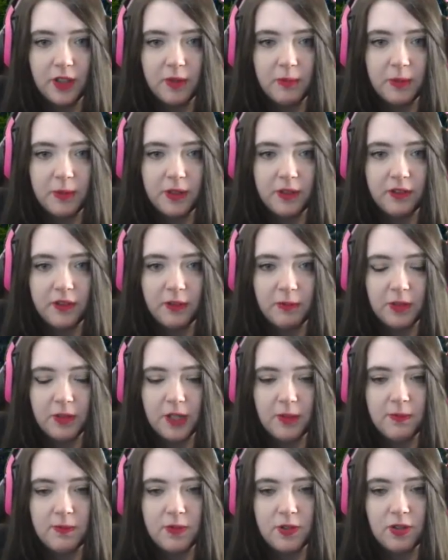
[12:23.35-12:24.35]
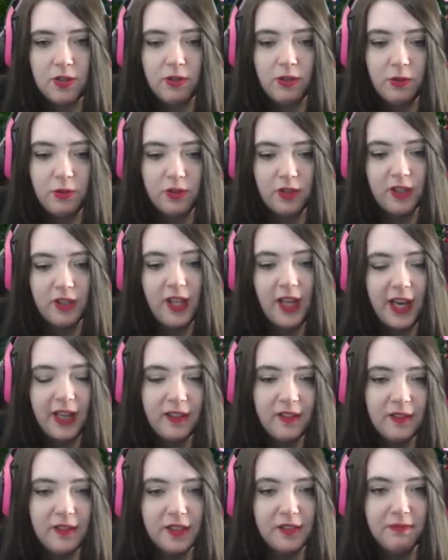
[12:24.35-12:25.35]
some, and sometimes you lose a
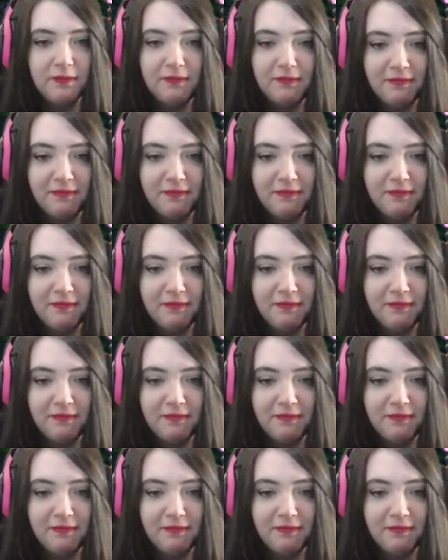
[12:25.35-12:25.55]
lot.